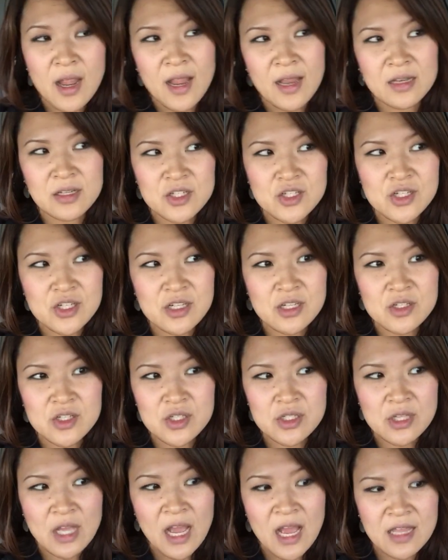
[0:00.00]
And she
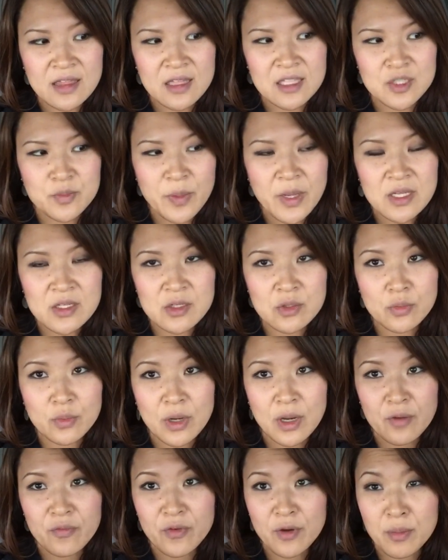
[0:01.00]
had this picture
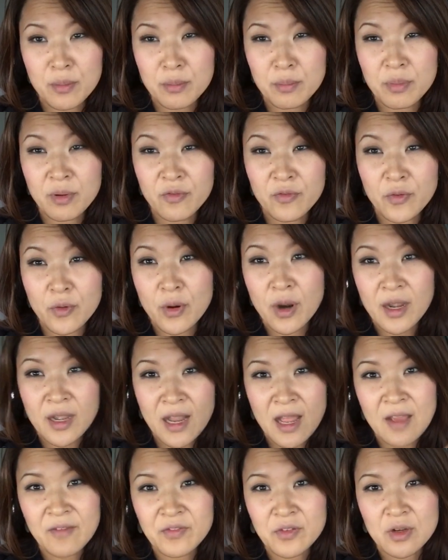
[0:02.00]
where from before and
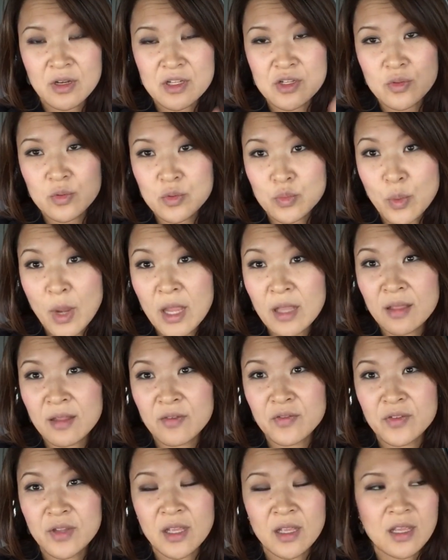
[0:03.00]
after, and she was
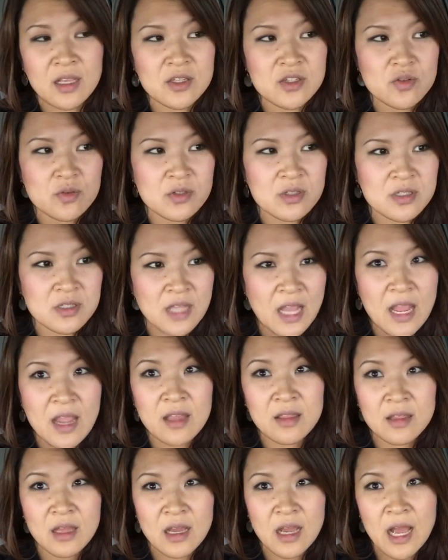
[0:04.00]
weightlifting, and she was
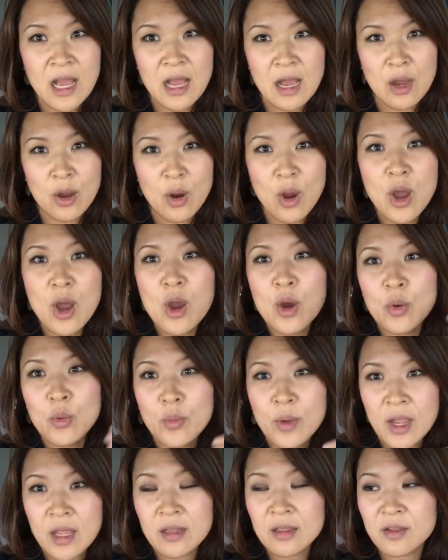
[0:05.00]
saying that how
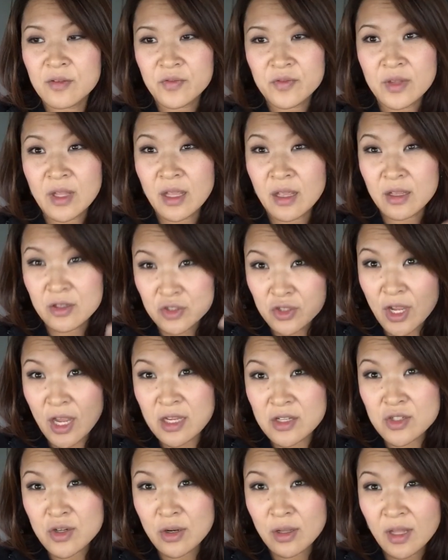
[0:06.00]
weightlifting
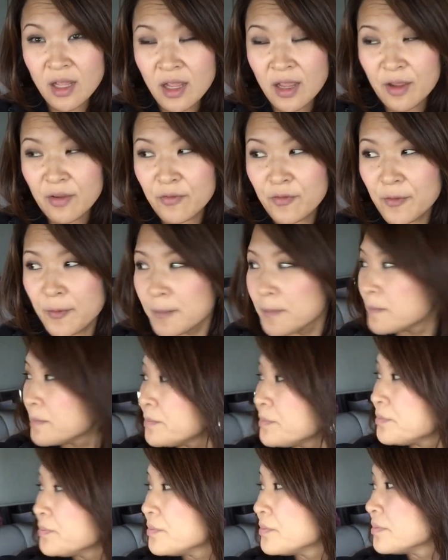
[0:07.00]
changed her life.
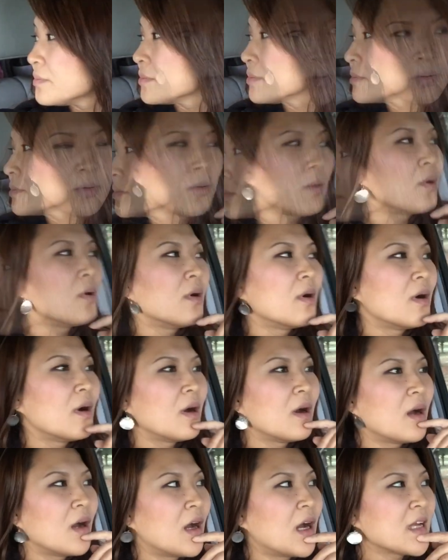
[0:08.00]
So
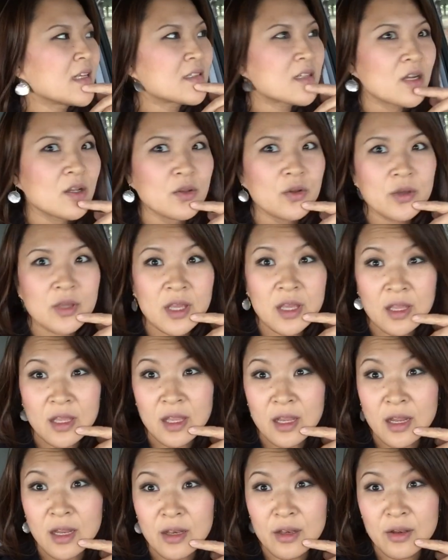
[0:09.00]
I started looking
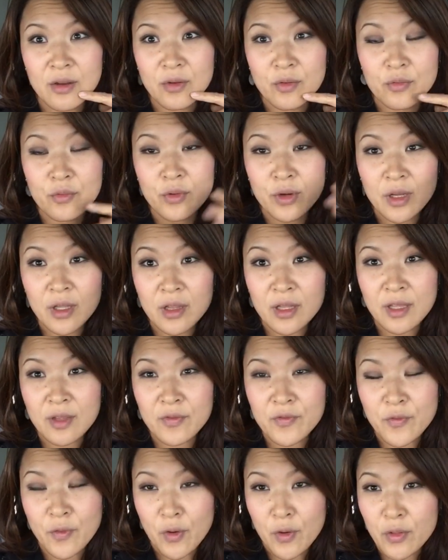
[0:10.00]
in really
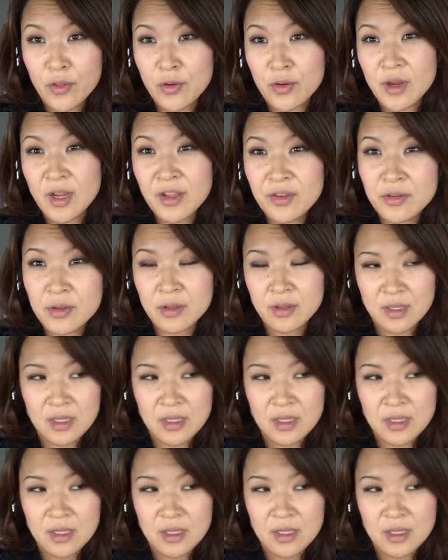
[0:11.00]
further into